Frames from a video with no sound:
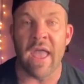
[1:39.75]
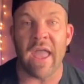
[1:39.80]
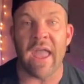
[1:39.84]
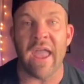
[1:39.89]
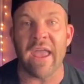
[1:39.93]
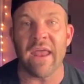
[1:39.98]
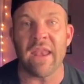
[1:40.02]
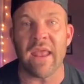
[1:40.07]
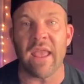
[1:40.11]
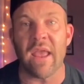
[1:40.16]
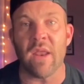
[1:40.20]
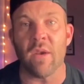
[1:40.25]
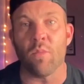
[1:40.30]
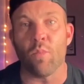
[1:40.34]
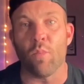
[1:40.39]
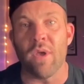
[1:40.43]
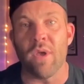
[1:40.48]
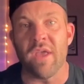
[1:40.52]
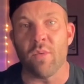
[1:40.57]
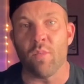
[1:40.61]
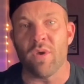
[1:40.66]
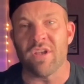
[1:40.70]
And
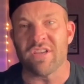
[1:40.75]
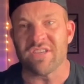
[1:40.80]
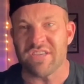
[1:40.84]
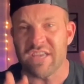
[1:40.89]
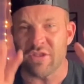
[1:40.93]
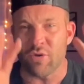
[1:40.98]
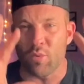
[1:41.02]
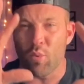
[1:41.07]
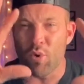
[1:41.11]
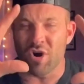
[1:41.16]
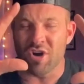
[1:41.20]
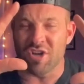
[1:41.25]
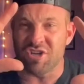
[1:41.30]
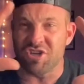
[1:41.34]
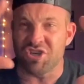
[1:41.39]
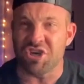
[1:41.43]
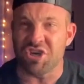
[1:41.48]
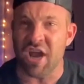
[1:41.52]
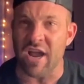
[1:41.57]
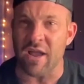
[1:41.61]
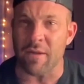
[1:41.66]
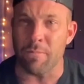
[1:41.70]
we see the word
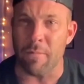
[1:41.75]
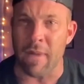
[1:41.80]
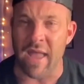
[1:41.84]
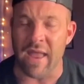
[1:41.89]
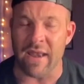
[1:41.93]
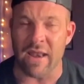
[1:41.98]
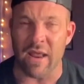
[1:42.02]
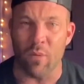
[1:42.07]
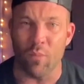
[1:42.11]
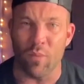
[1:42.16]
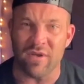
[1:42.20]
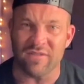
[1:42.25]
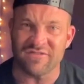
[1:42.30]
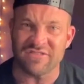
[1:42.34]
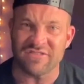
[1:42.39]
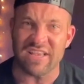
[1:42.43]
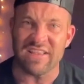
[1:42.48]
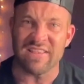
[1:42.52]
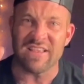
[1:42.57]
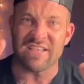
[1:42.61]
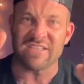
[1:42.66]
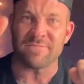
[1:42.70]
checkmate. And we've
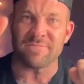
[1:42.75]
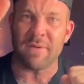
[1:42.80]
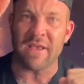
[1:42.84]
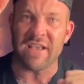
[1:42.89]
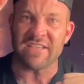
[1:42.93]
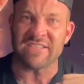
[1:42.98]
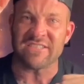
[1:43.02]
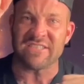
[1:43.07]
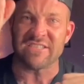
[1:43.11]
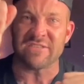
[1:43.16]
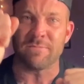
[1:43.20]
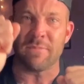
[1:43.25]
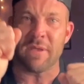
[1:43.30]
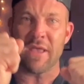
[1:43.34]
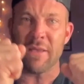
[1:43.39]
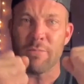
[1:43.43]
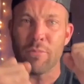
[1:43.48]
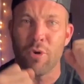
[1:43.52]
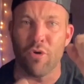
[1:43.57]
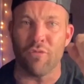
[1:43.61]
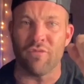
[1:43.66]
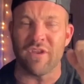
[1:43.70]
seen these pieces
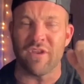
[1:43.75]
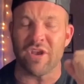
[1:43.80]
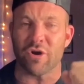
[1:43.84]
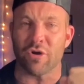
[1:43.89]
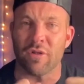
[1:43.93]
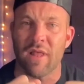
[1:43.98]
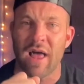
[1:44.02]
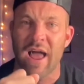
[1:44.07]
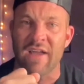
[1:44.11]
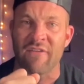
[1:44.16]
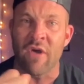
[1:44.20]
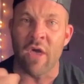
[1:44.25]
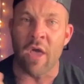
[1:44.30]
being moved in your life.